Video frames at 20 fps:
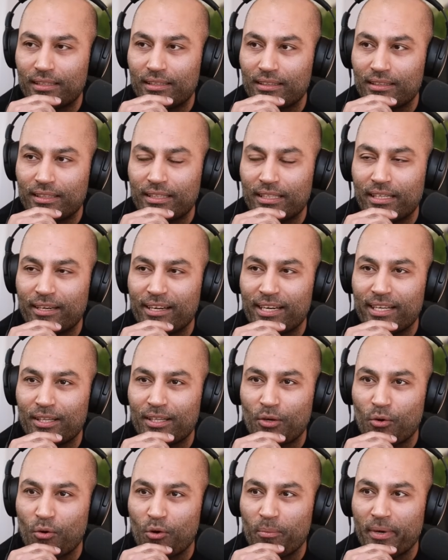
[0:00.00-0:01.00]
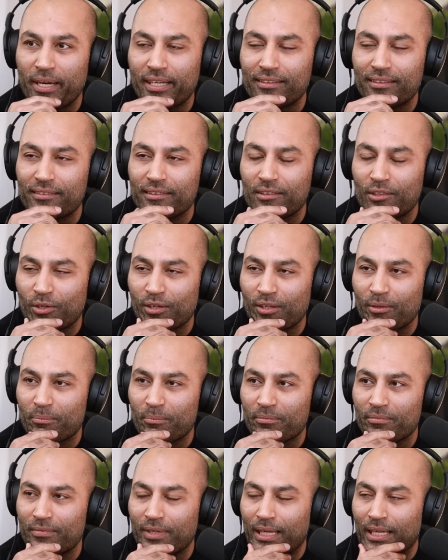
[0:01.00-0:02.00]
canary in the coal mine, or
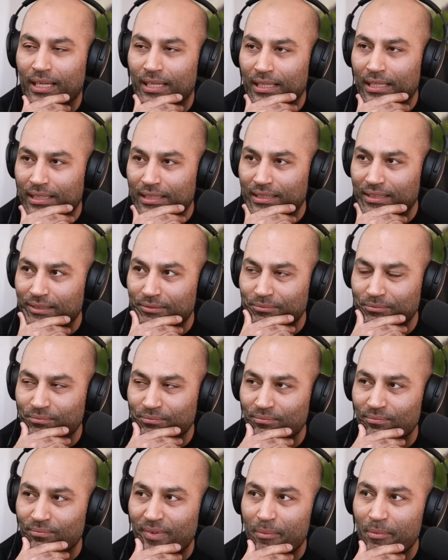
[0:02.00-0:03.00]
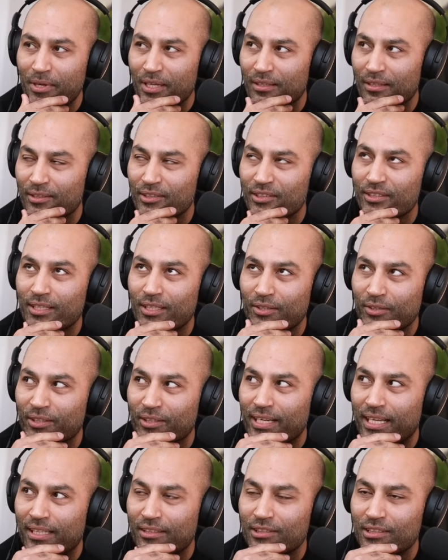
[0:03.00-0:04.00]
maybe there's another
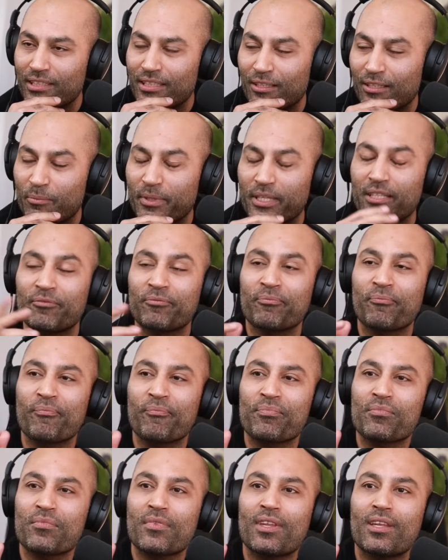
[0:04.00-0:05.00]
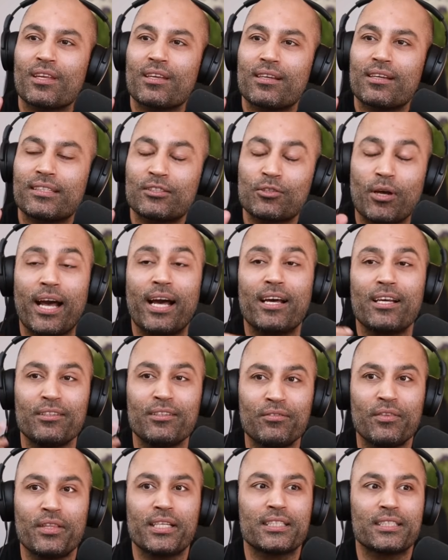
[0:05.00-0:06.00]
analogy here, but so out
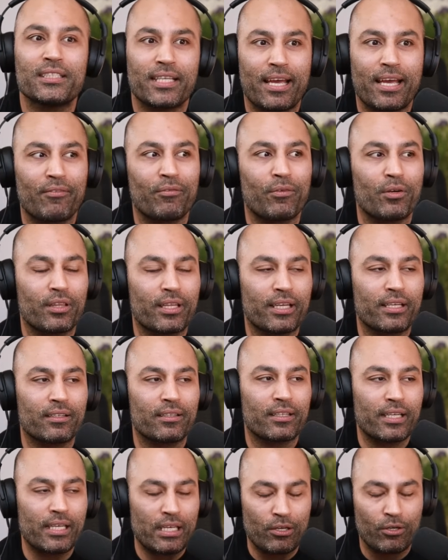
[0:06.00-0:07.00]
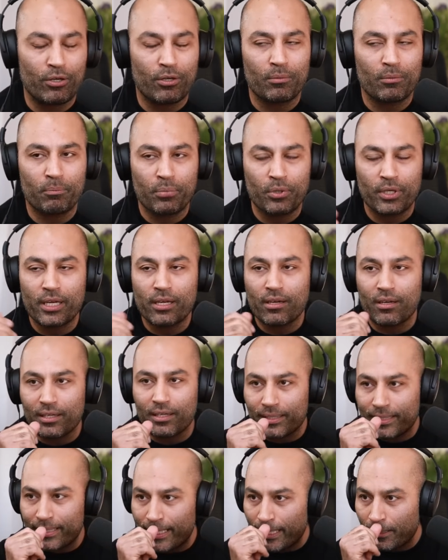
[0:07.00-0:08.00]
of this effort that you're putting
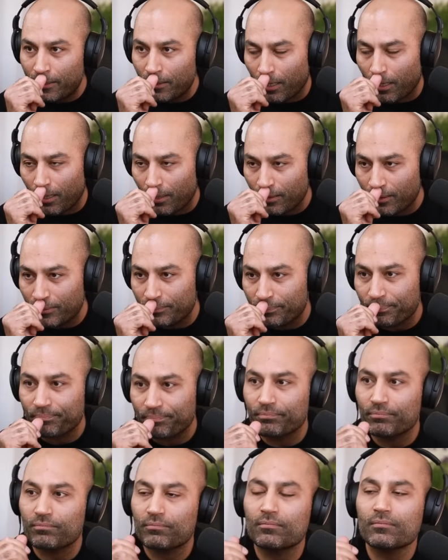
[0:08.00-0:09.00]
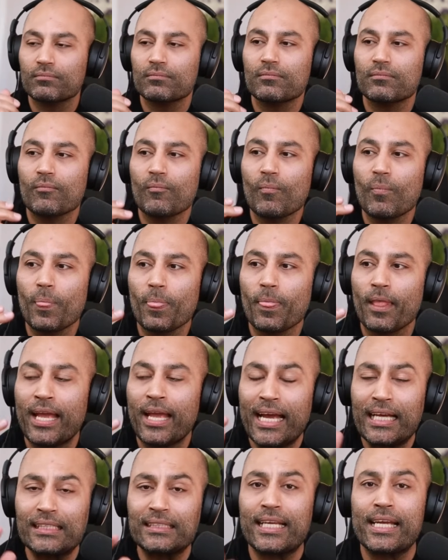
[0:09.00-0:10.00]
on TikTok,
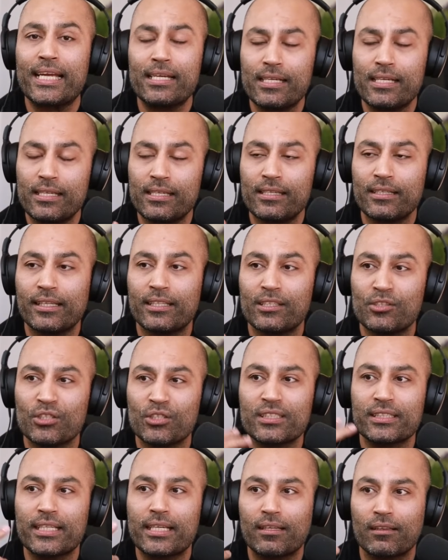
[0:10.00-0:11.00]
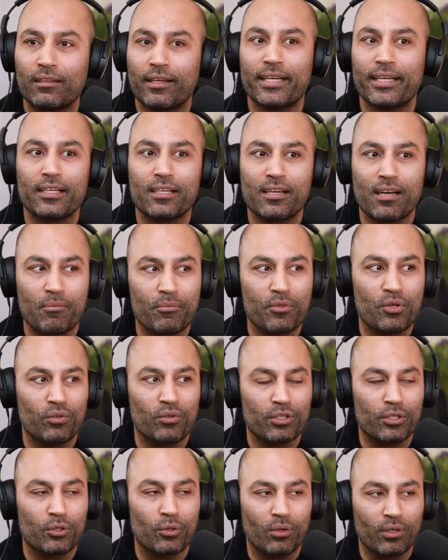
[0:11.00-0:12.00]
has any interesting client come through
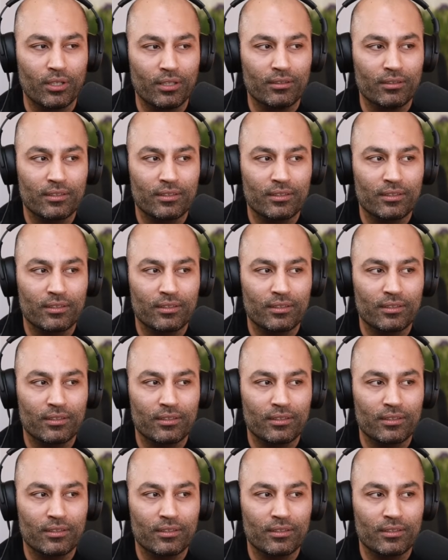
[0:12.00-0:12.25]
the door?